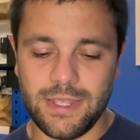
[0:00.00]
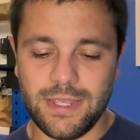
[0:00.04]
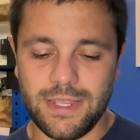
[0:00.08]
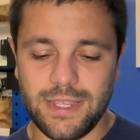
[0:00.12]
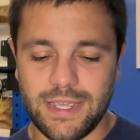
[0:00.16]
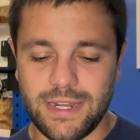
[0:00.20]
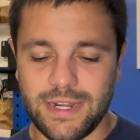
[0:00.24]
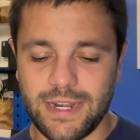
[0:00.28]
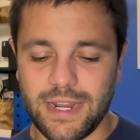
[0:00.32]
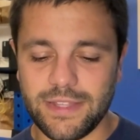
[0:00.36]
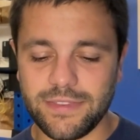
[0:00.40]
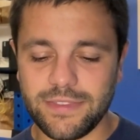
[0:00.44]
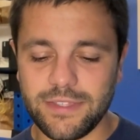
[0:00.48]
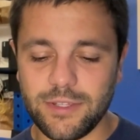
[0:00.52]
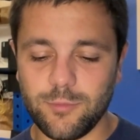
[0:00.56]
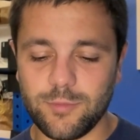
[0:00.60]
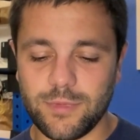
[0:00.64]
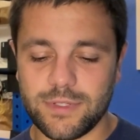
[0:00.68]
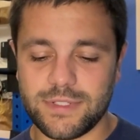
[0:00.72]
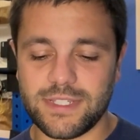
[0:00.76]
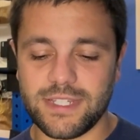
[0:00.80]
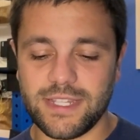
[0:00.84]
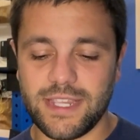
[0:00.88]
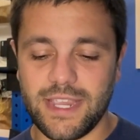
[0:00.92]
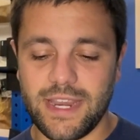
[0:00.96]
An athlete
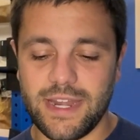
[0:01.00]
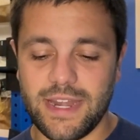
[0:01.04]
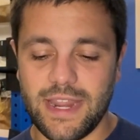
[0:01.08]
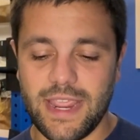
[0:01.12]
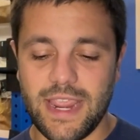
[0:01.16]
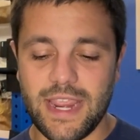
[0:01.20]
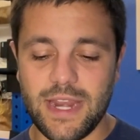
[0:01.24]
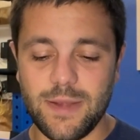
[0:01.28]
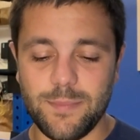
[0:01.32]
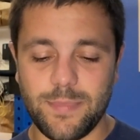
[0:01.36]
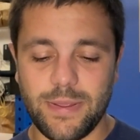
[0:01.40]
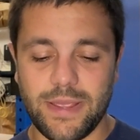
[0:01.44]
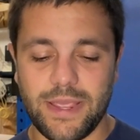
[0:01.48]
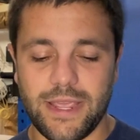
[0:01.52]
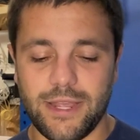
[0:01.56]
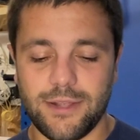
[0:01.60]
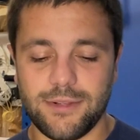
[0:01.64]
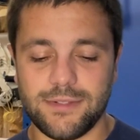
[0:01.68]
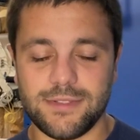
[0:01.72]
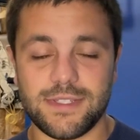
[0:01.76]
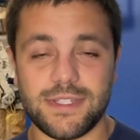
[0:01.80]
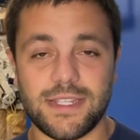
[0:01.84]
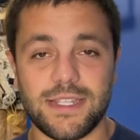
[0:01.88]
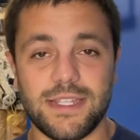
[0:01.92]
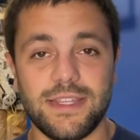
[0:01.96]
wants to gain 8
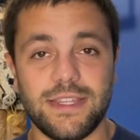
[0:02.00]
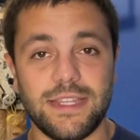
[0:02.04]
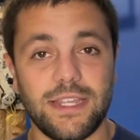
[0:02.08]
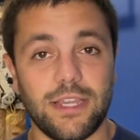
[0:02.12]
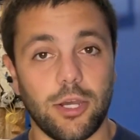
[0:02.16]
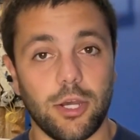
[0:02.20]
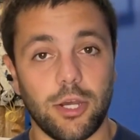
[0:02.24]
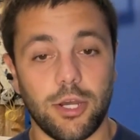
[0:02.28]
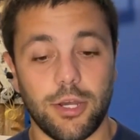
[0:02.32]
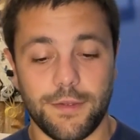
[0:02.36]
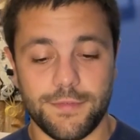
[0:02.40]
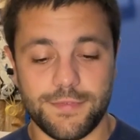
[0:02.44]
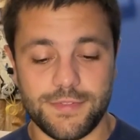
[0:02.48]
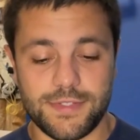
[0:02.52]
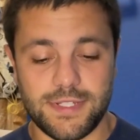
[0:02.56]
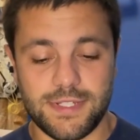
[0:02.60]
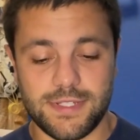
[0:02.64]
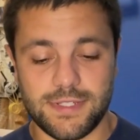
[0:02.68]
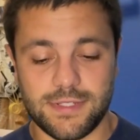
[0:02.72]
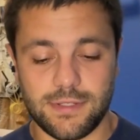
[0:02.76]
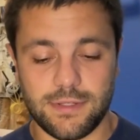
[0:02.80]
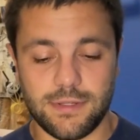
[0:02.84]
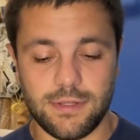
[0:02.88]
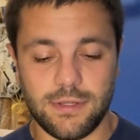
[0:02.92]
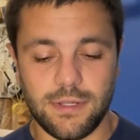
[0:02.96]
pounds in the off
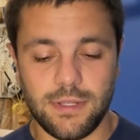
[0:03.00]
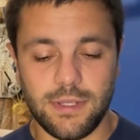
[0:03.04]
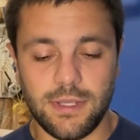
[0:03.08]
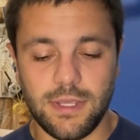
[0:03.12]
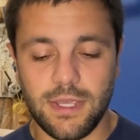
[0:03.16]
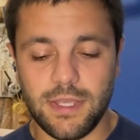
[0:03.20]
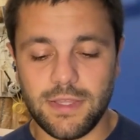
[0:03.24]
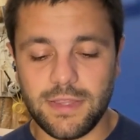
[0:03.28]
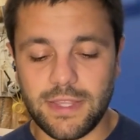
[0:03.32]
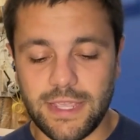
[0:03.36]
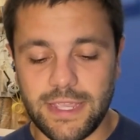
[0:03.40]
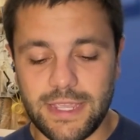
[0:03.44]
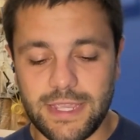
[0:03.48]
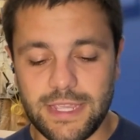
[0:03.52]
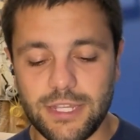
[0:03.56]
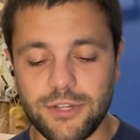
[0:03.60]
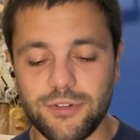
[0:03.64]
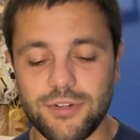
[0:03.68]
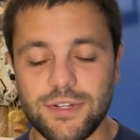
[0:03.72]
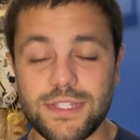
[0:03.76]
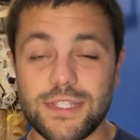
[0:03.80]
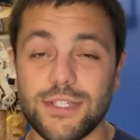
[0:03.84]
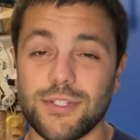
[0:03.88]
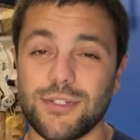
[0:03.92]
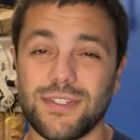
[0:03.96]
season. They
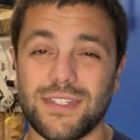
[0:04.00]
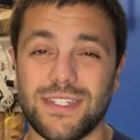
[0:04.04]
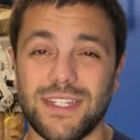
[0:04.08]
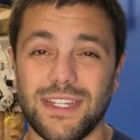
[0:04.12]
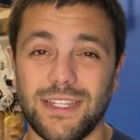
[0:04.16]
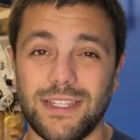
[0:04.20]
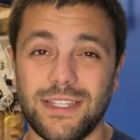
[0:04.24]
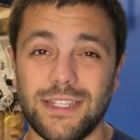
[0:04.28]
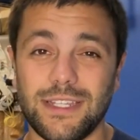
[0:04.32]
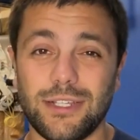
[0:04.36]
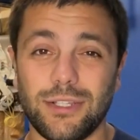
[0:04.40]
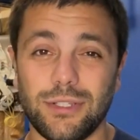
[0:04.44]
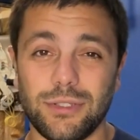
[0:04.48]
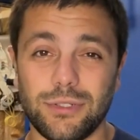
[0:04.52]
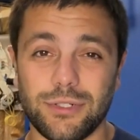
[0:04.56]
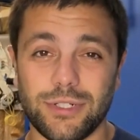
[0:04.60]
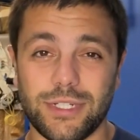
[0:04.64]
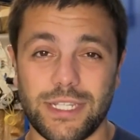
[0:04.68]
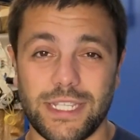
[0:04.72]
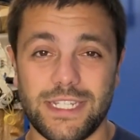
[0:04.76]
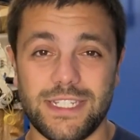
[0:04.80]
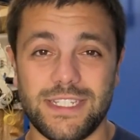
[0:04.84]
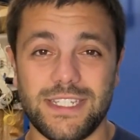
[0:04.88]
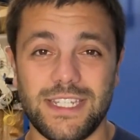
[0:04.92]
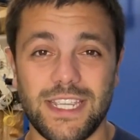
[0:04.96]
increase their daily
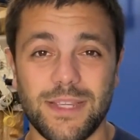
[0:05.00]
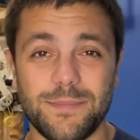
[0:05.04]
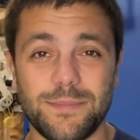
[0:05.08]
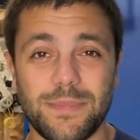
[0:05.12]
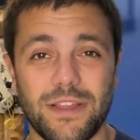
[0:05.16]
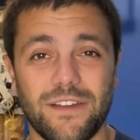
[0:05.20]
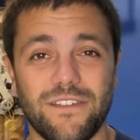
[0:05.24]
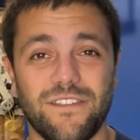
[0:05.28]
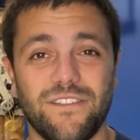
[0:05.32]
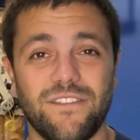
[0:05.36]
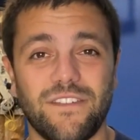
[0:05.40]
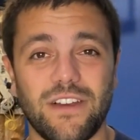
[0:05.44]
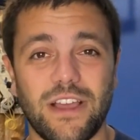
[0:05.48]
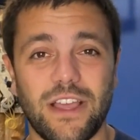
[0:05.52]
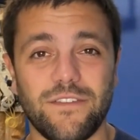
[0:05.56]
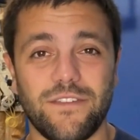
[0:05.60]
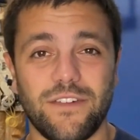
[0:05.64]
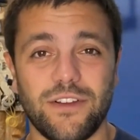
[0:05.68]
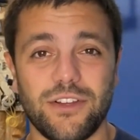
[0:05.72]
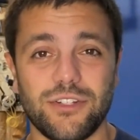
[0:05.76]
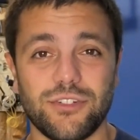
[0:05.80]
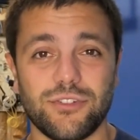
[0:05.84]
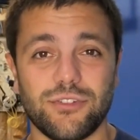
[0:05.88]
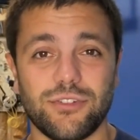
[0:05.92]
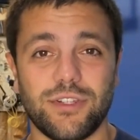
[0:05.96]
caloric intake by
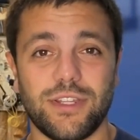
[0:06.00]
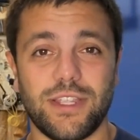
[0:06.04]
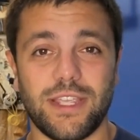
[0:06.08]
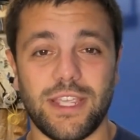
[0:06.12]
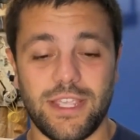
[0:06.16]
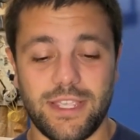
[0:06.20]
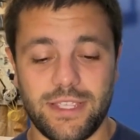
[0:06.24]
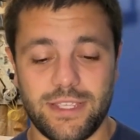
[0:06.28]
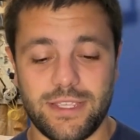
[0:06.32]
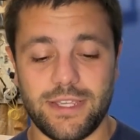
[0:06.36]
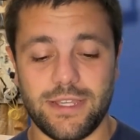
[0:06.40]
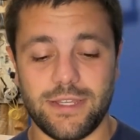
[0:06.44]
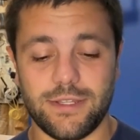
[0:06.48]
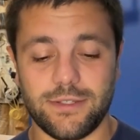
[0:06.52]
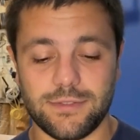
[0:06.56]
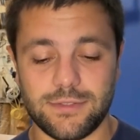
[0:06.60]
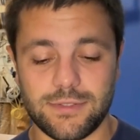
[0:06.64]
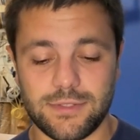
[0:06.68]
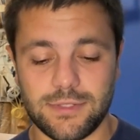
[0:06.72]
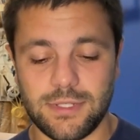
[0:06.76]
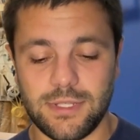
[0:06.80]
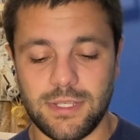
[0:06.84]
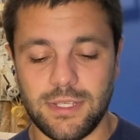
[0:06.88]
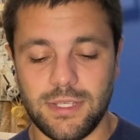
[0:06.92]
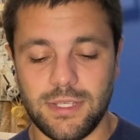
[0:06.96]
500 kcals.